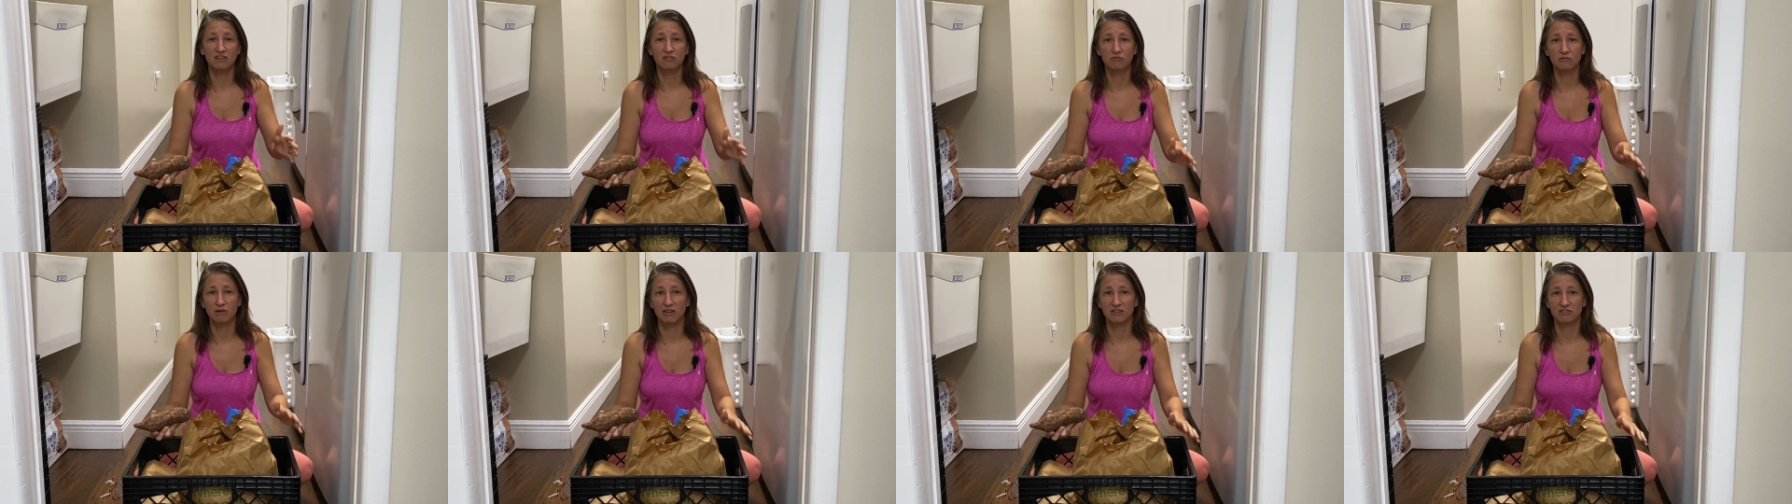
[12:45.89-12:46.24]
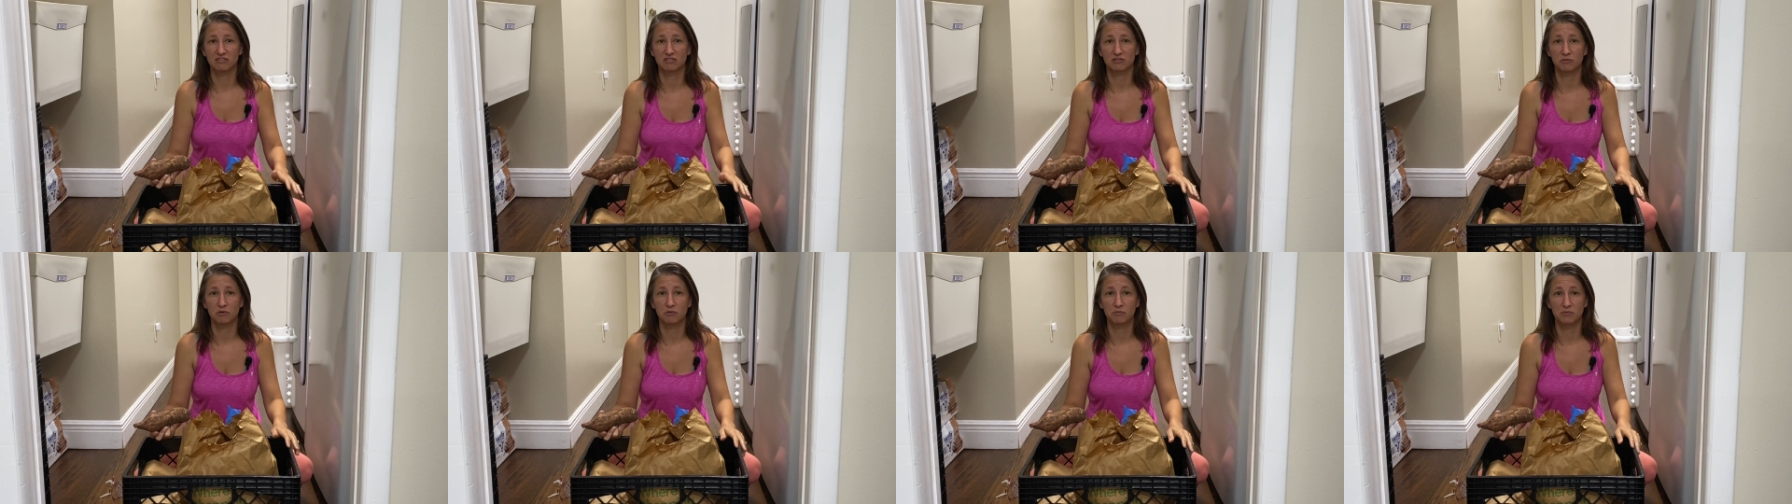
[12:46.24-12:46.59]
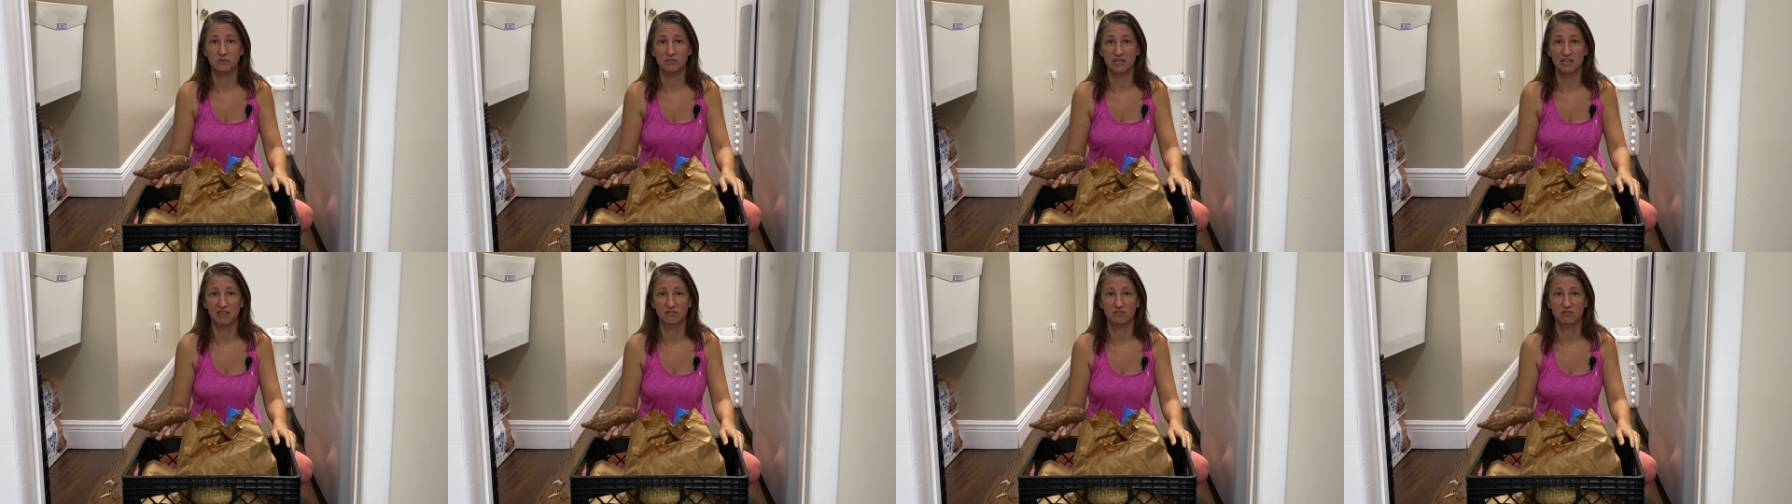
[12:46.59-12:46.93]
round of sweet
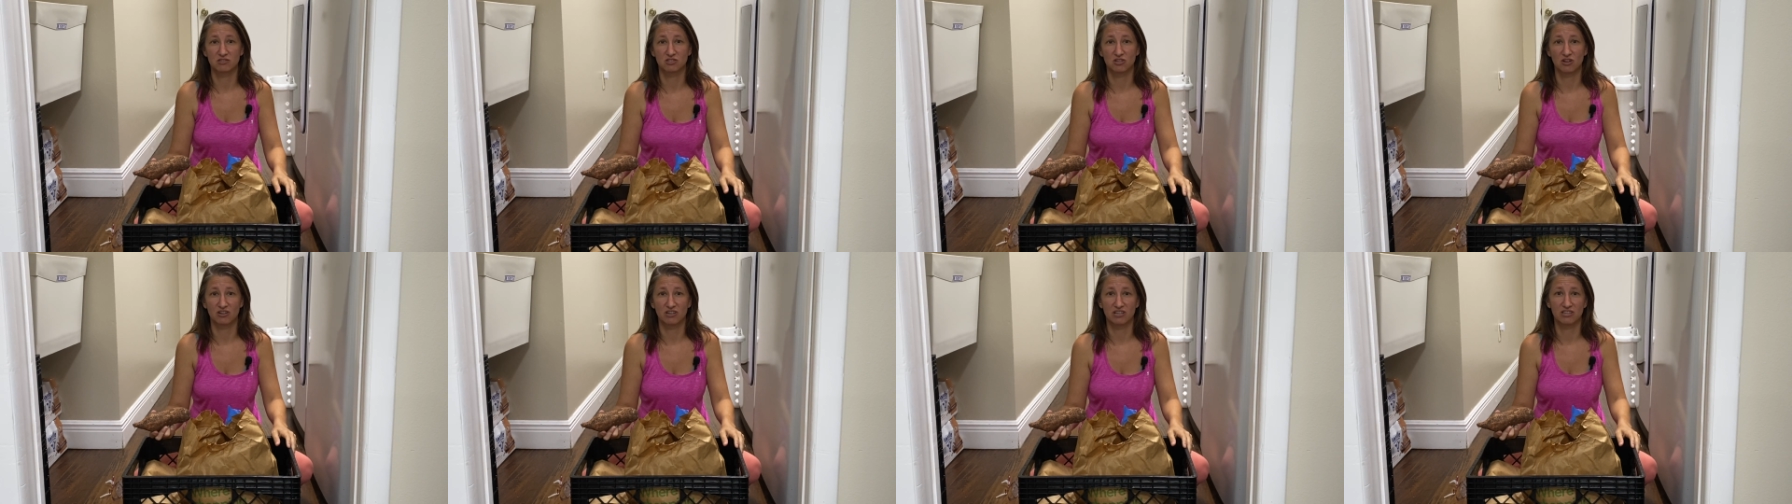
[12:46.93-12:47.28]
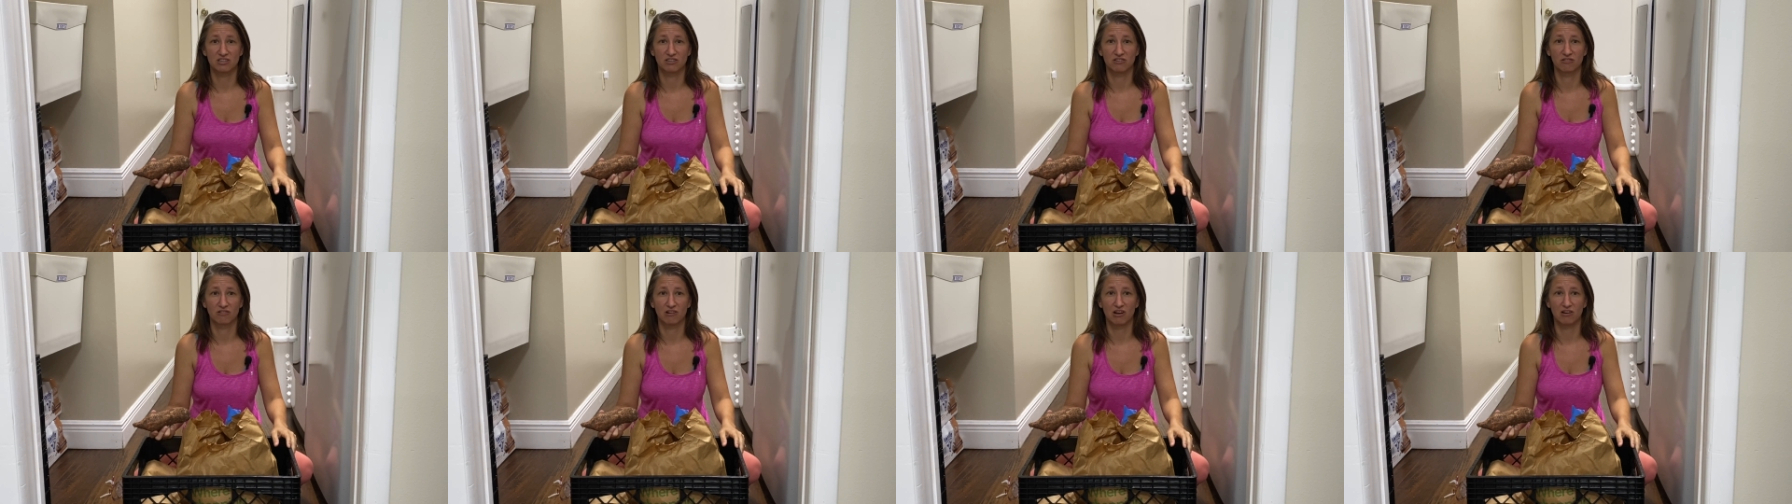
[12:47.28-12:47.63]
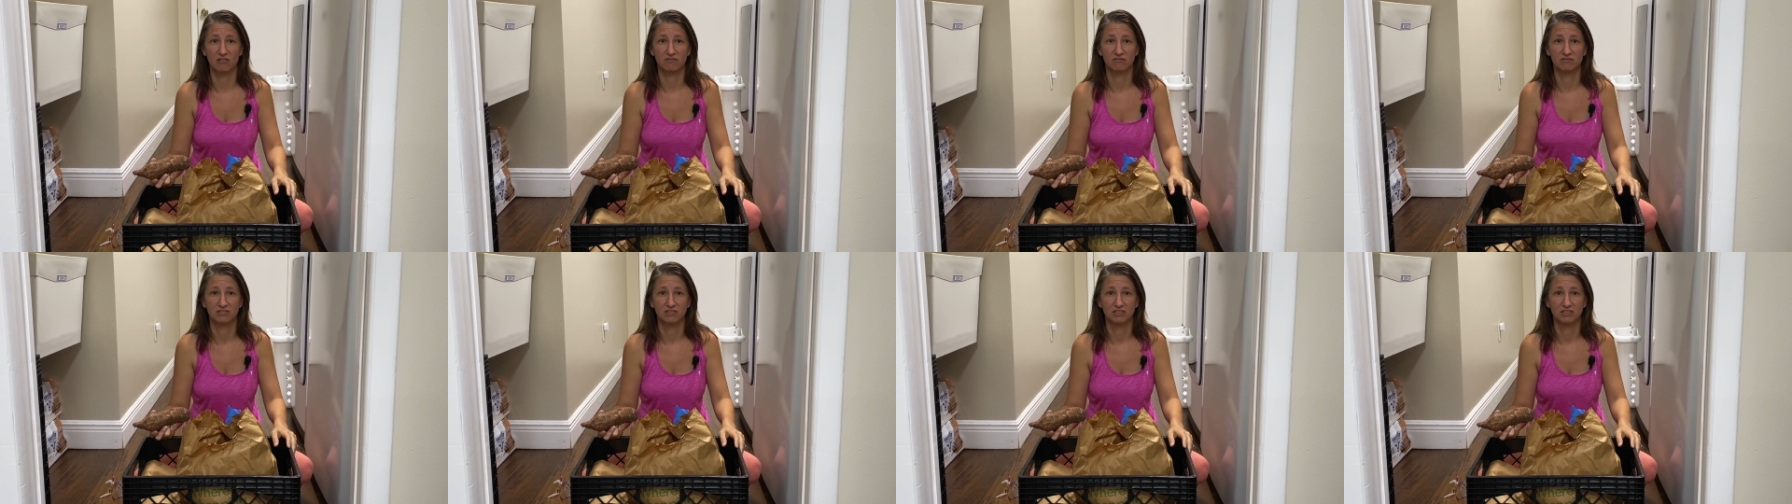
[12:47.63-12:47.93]
potatoes starting to grow.